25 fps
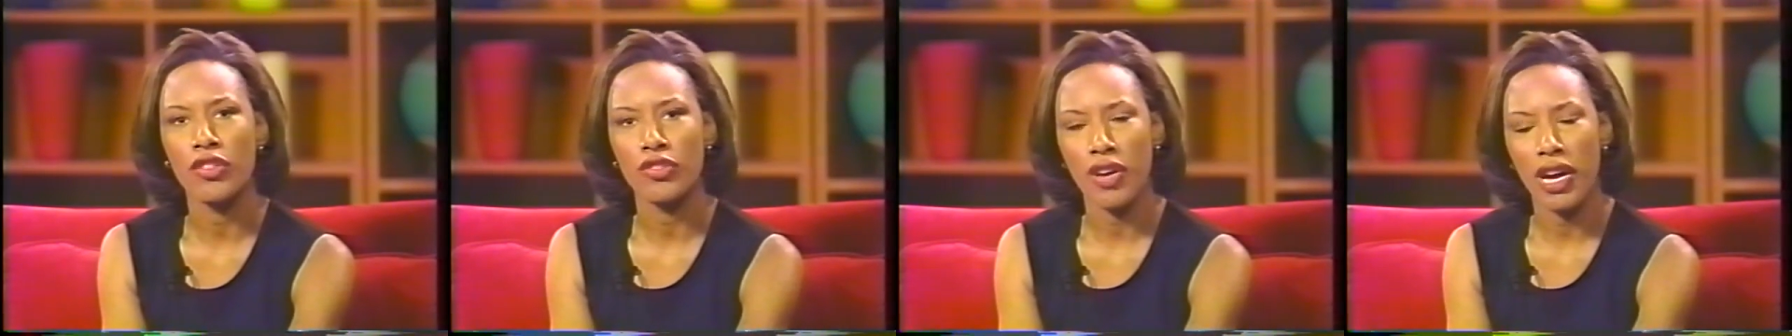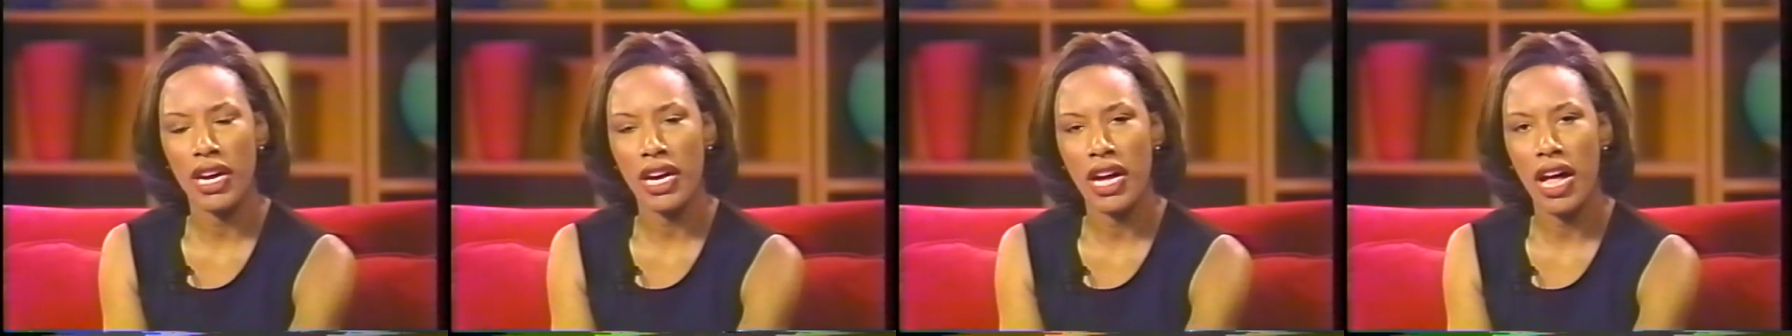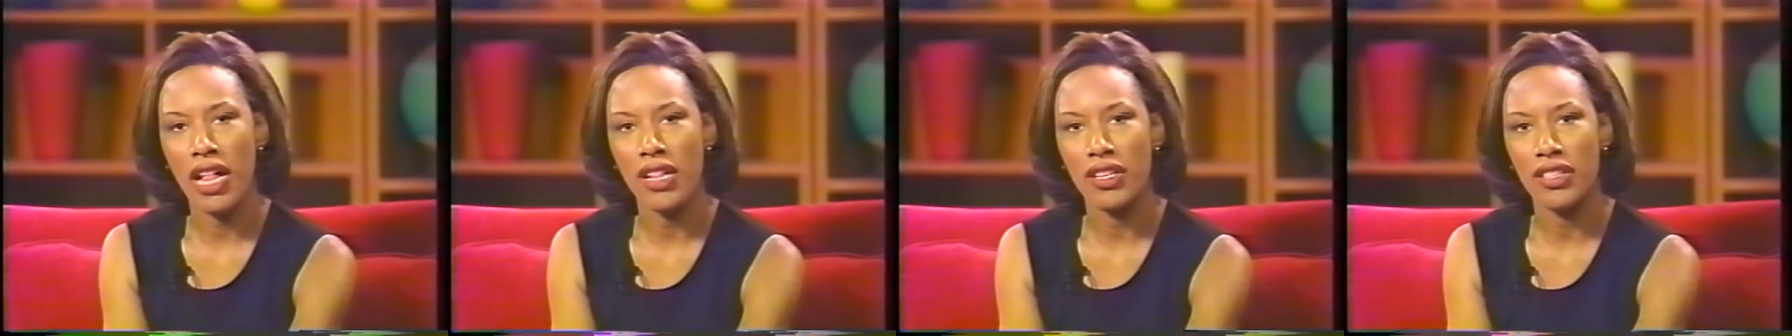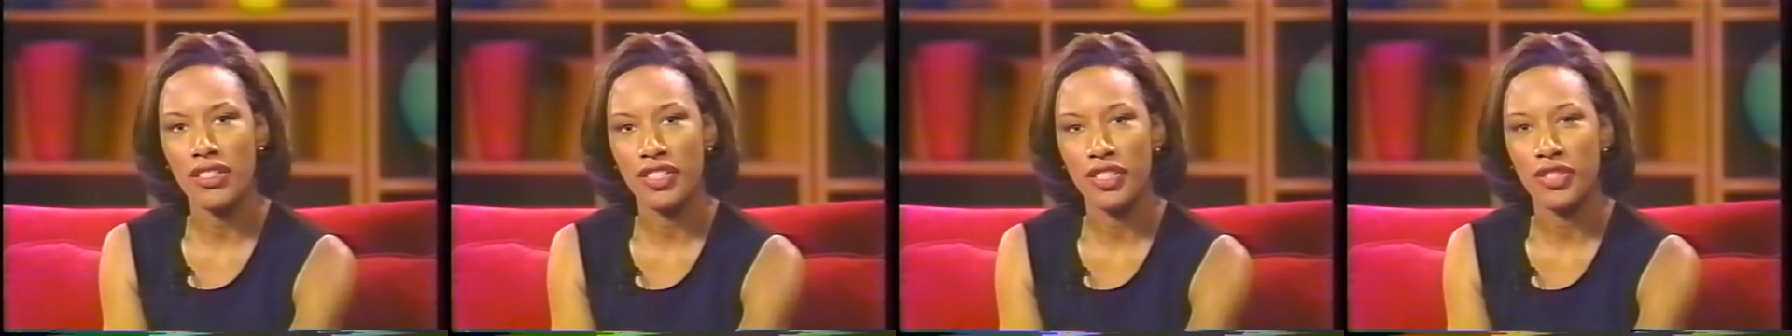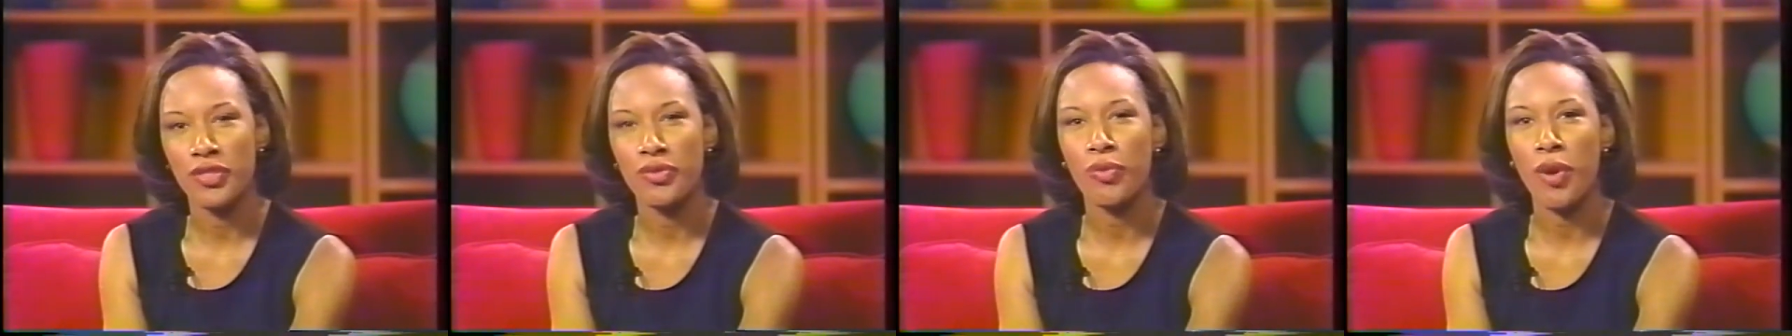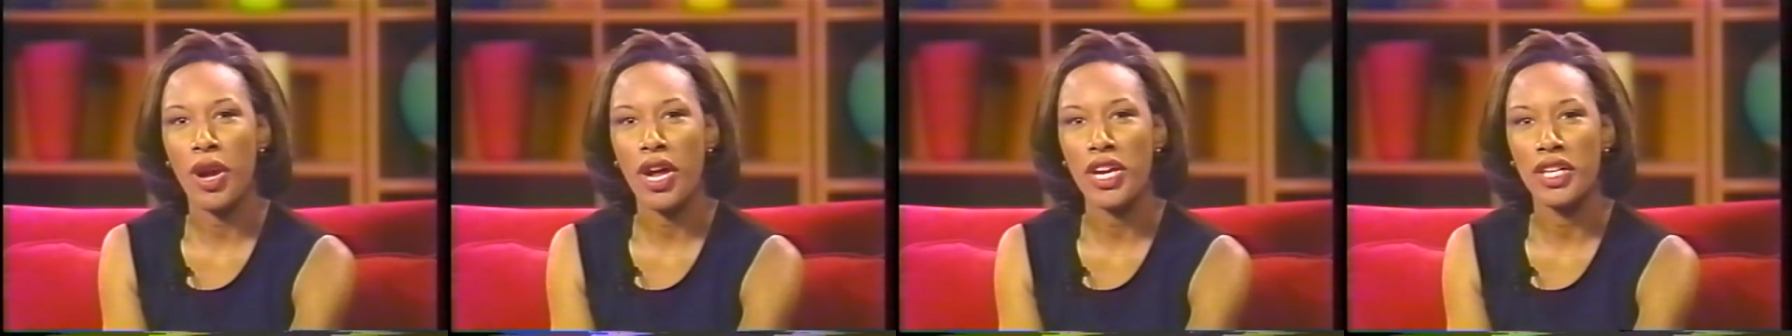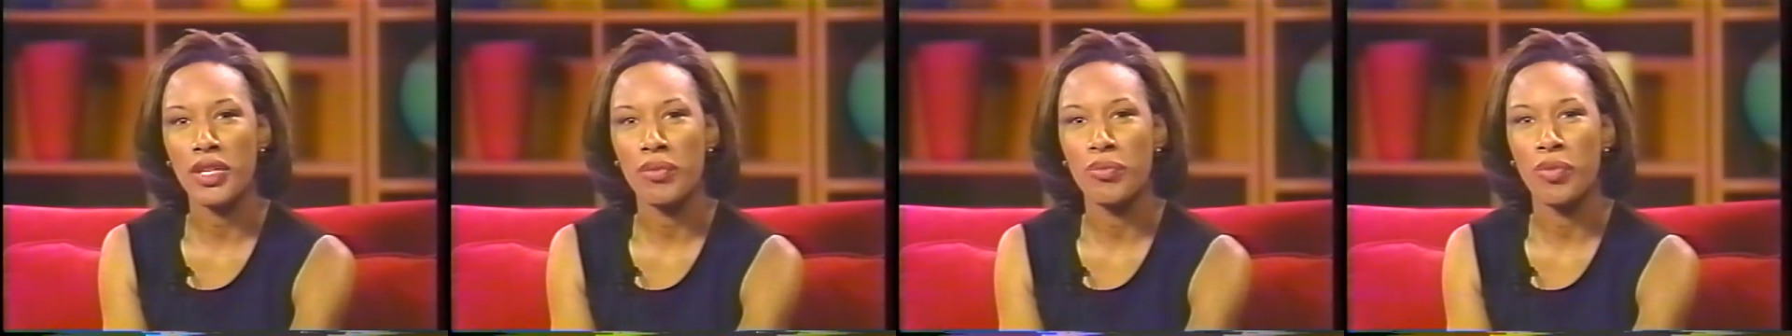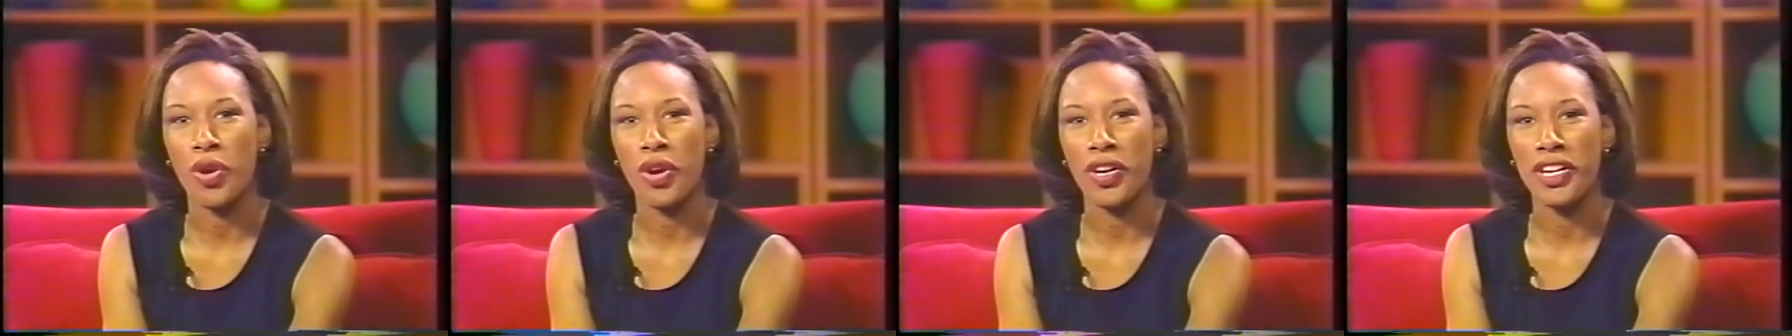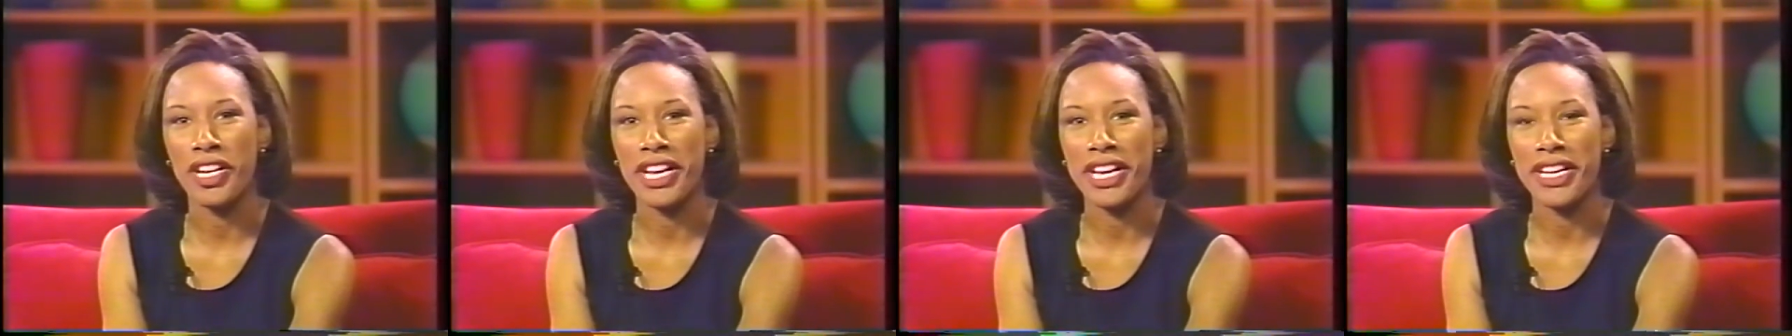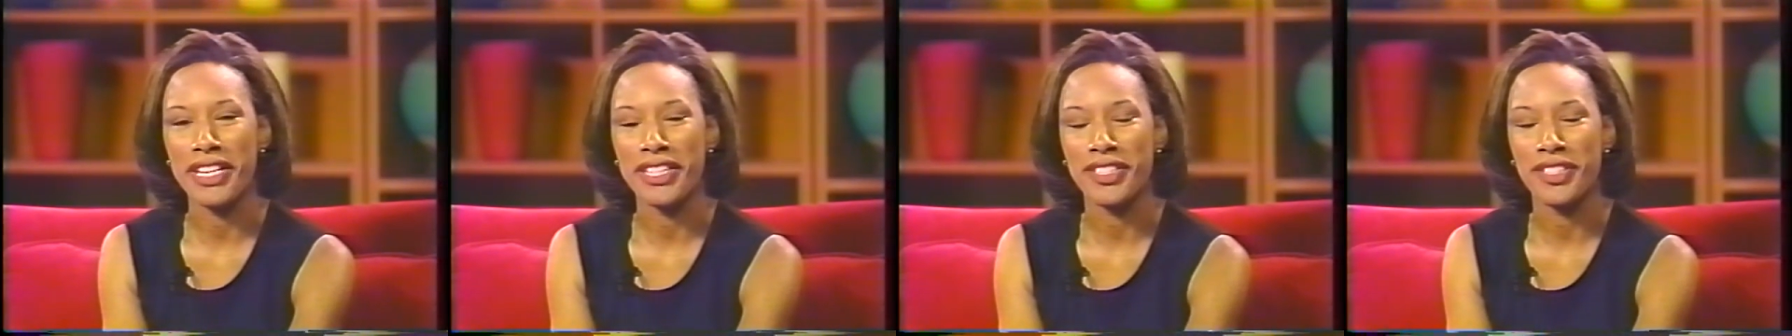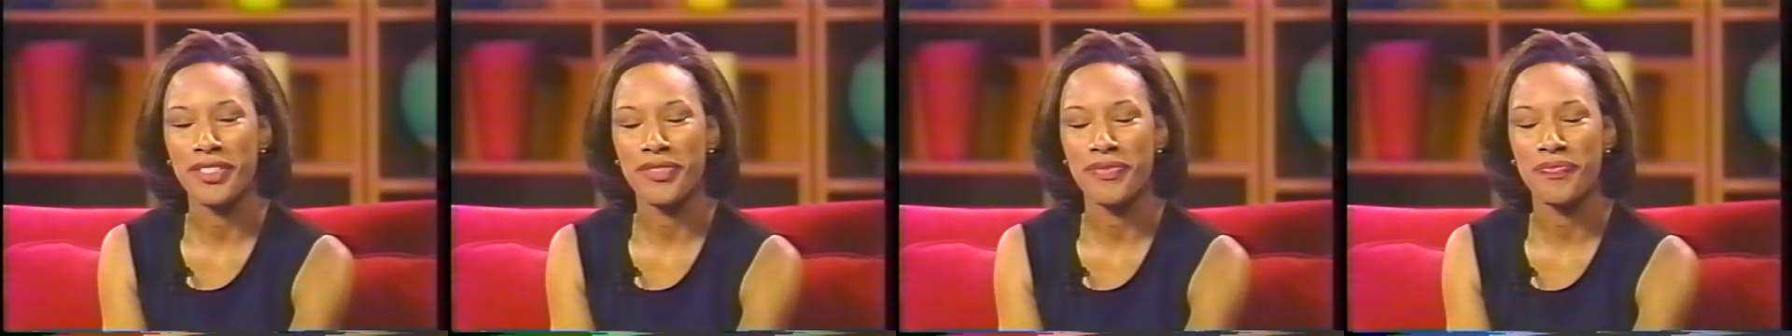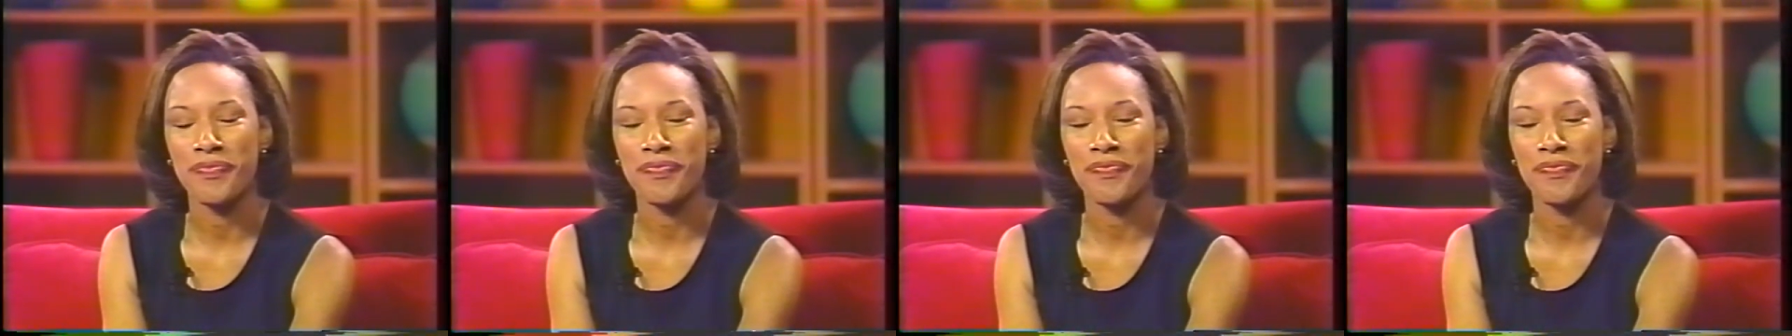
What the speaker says: trichologist, Rodney Barnett.